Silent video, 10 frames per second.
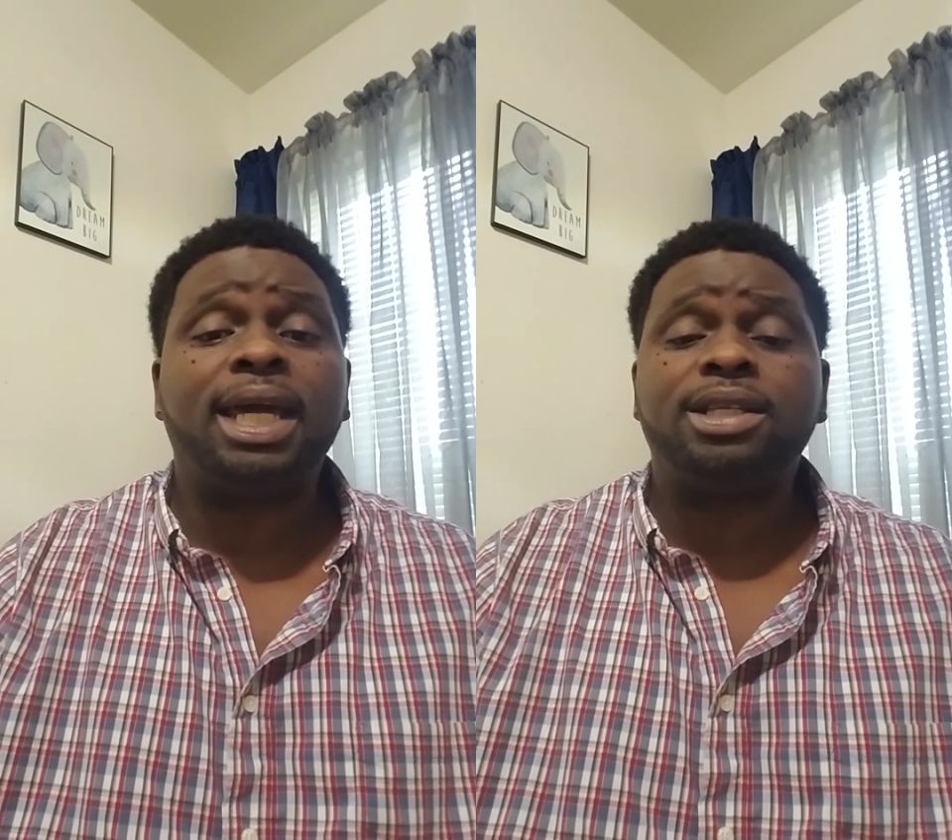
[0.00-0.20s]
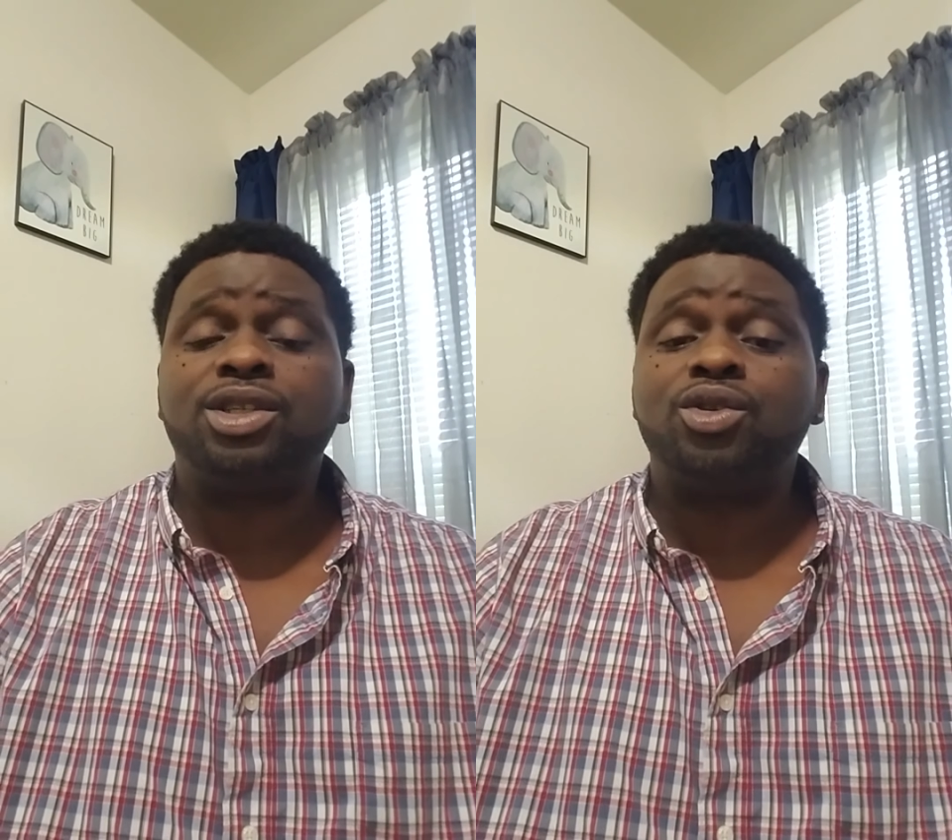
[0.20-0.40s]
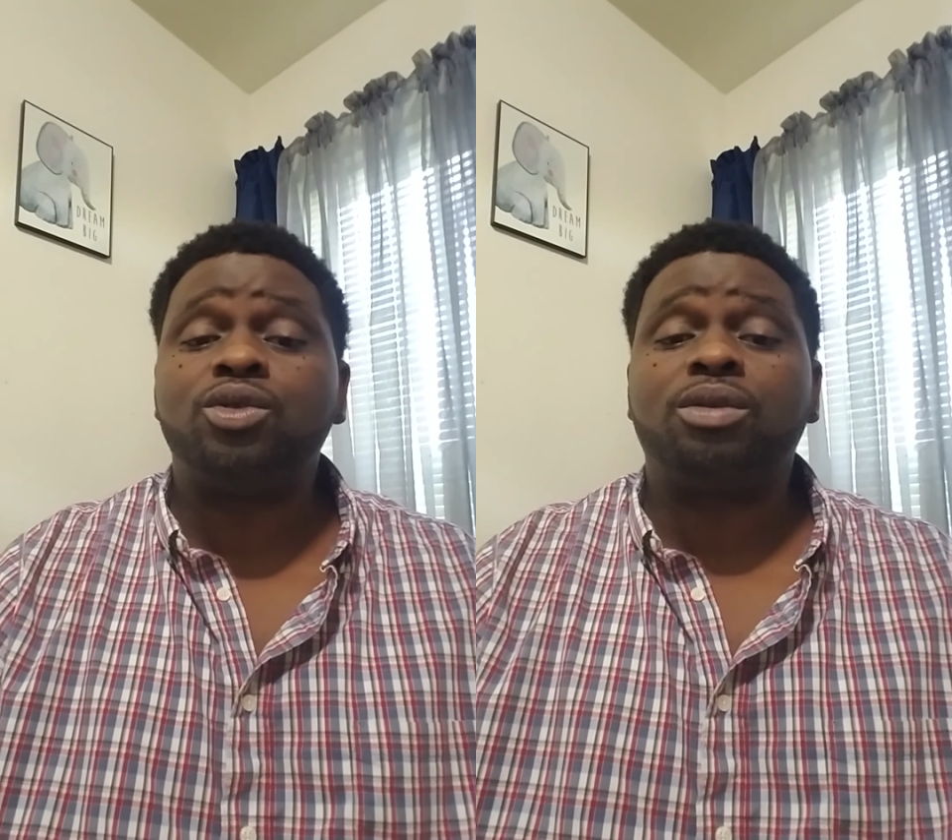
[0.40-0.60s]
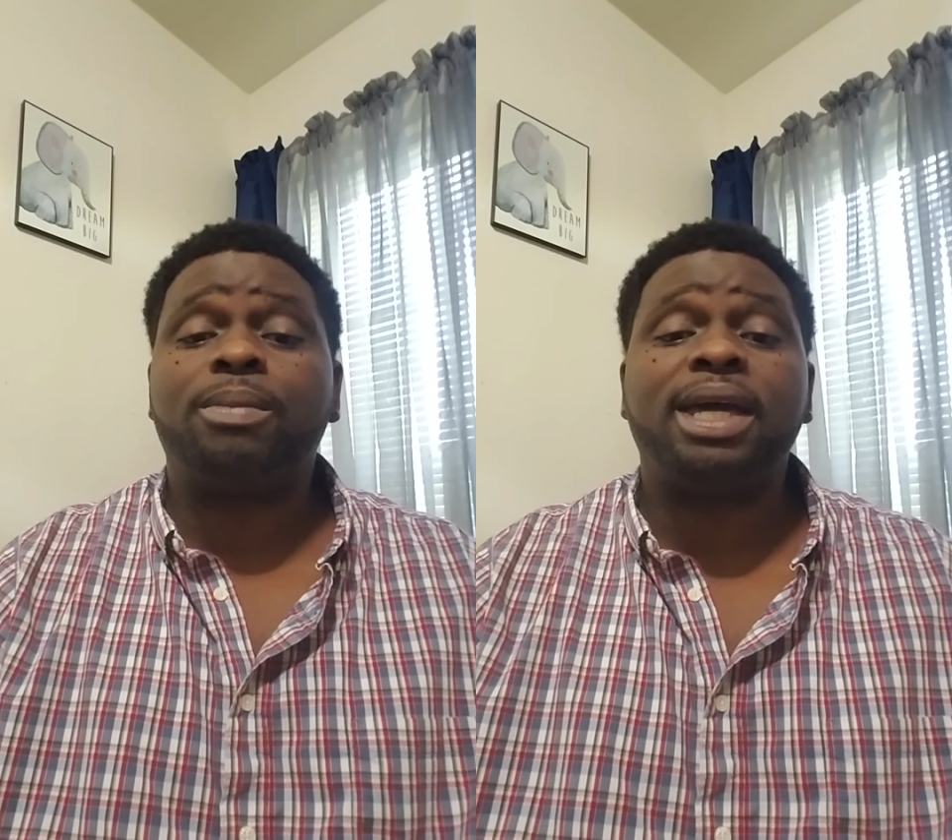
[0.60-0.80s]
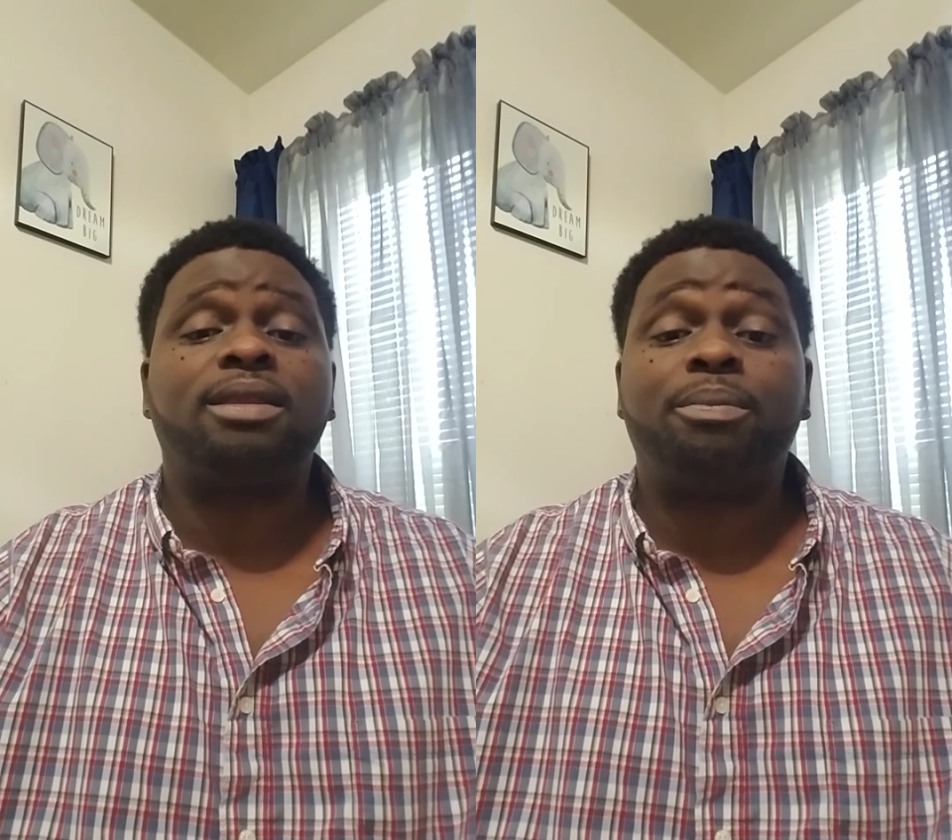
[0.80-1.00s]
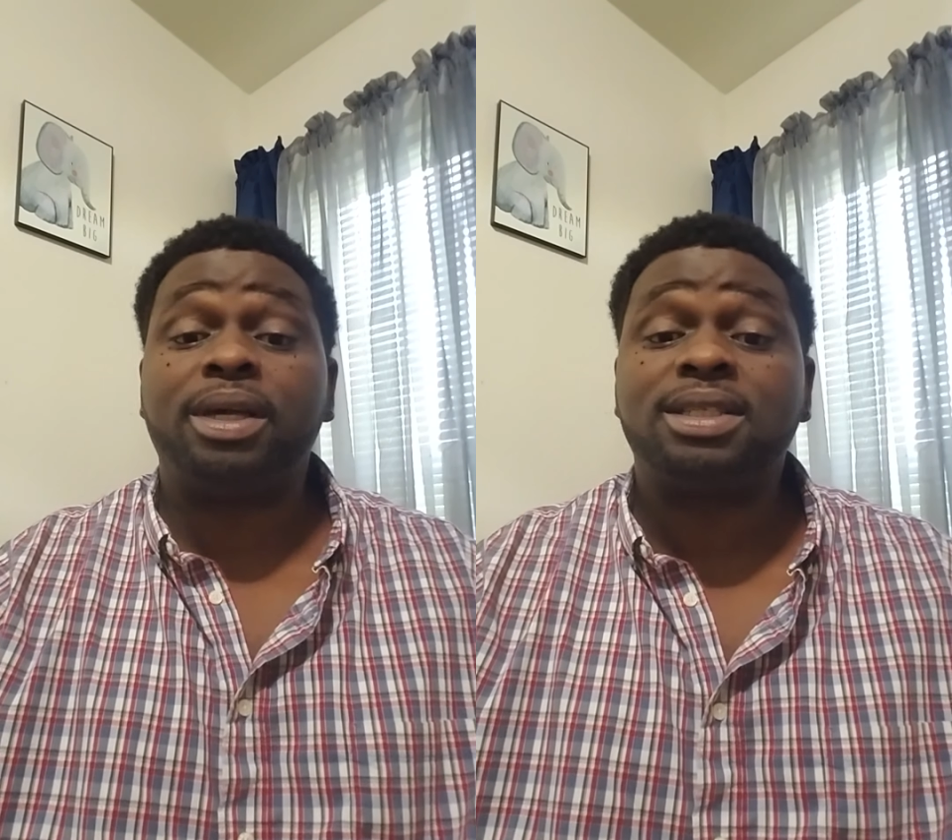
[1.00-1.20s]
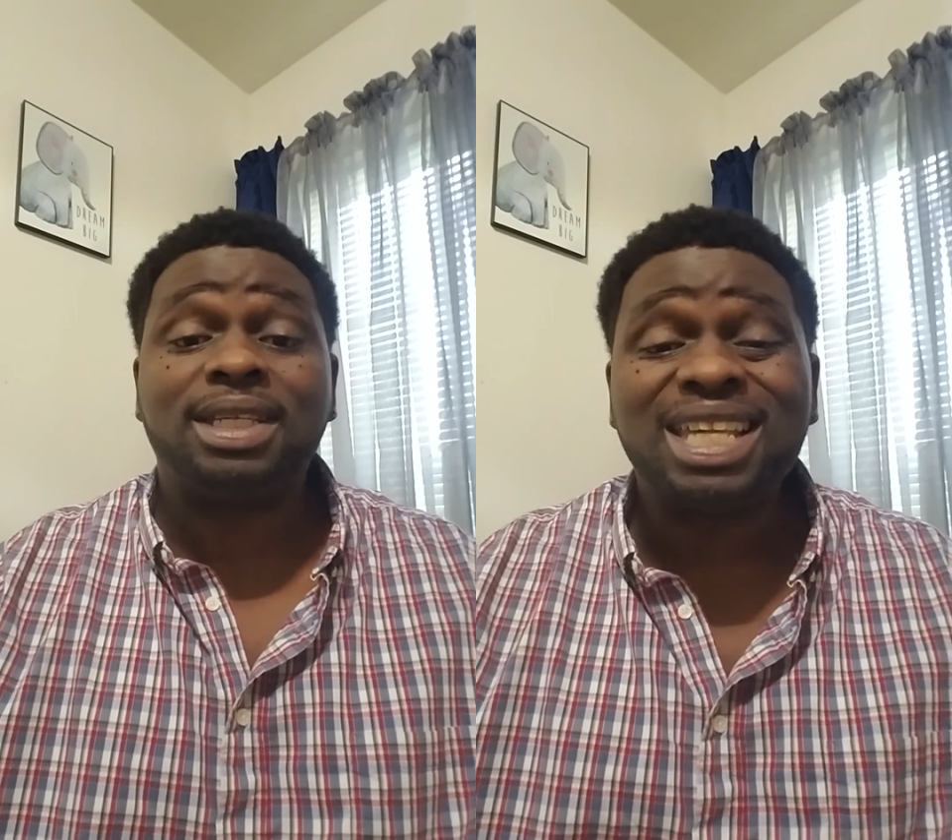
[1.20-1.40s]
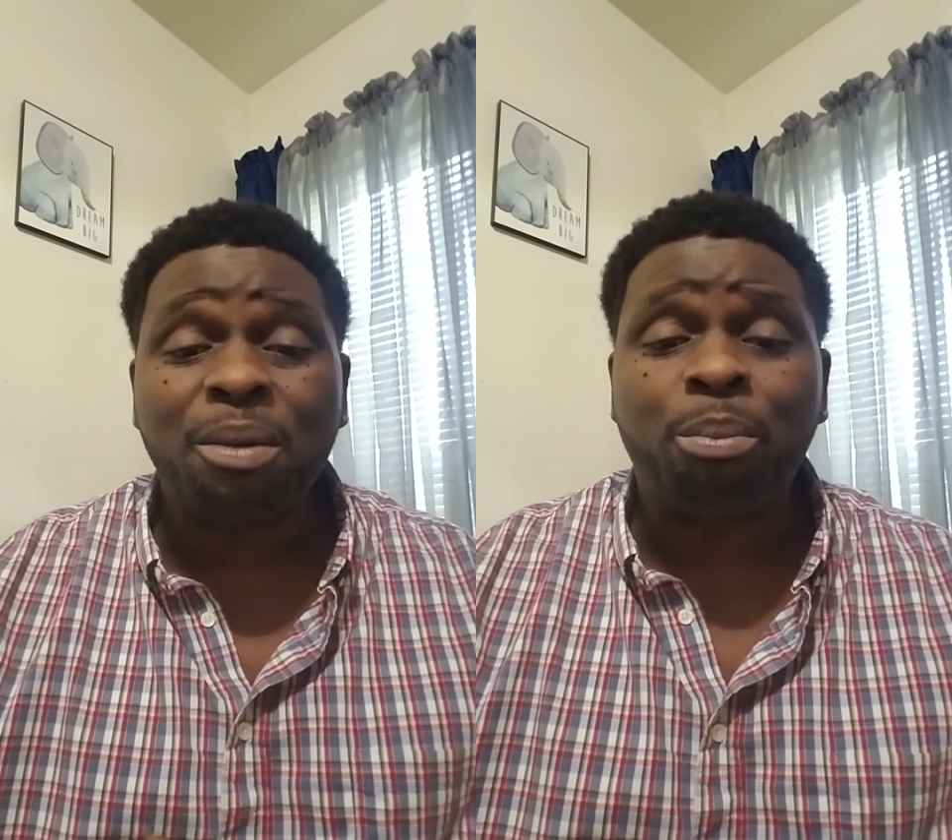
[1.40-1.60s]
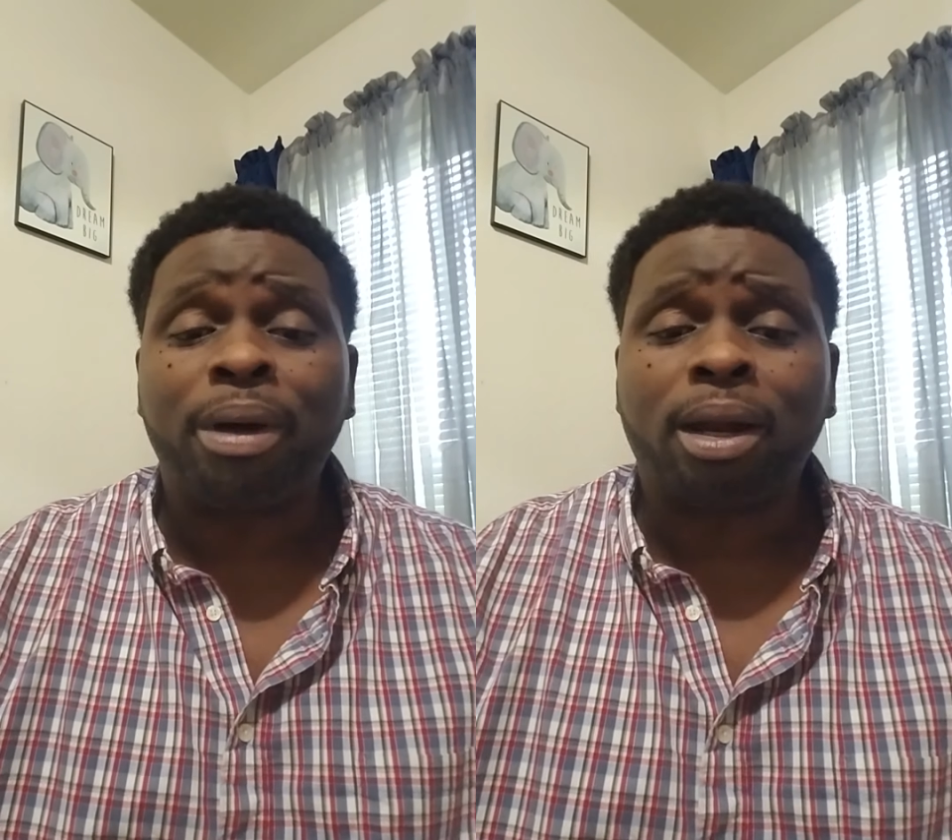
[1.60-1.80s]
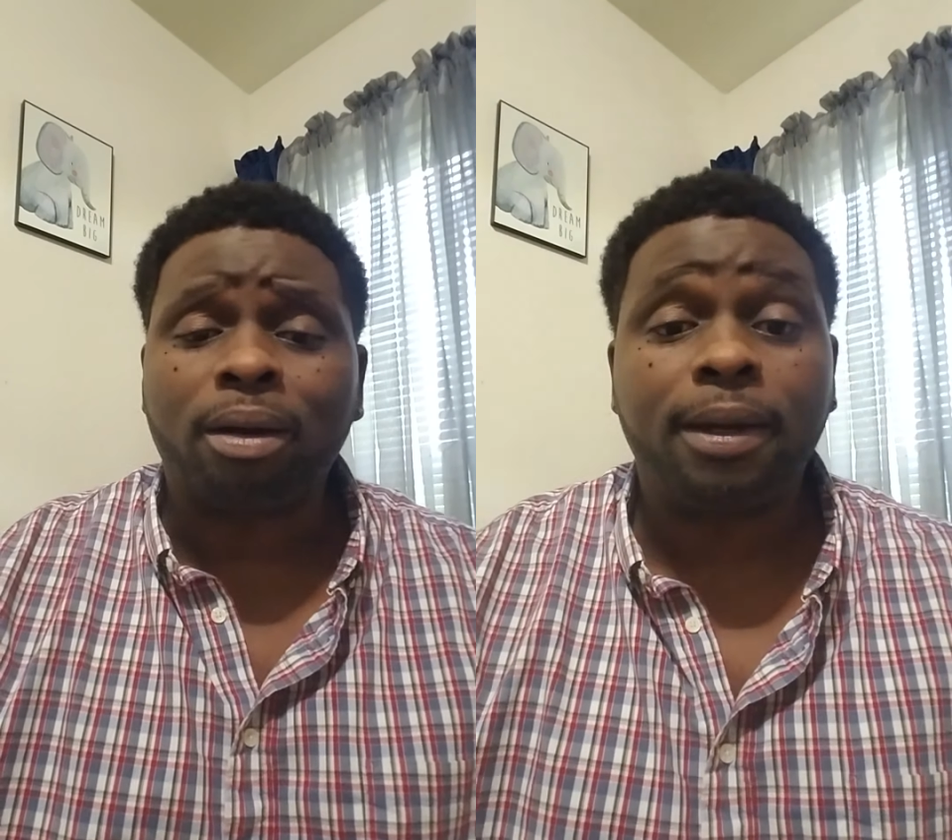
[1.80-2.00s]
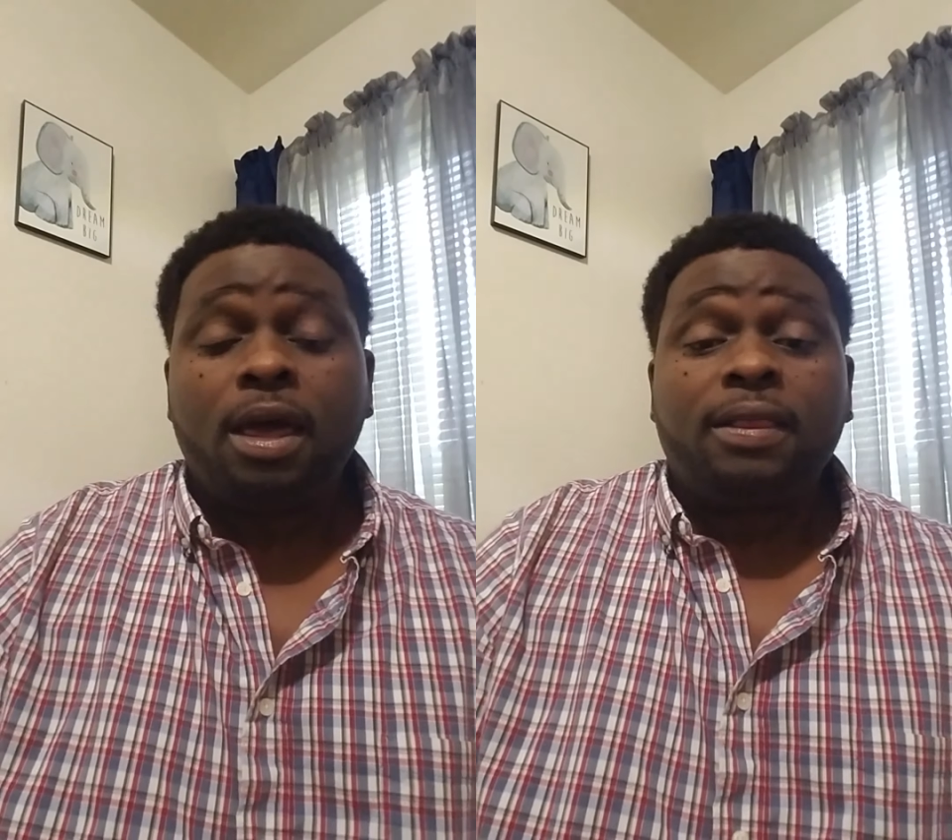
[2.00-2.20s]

need to do to make the business better.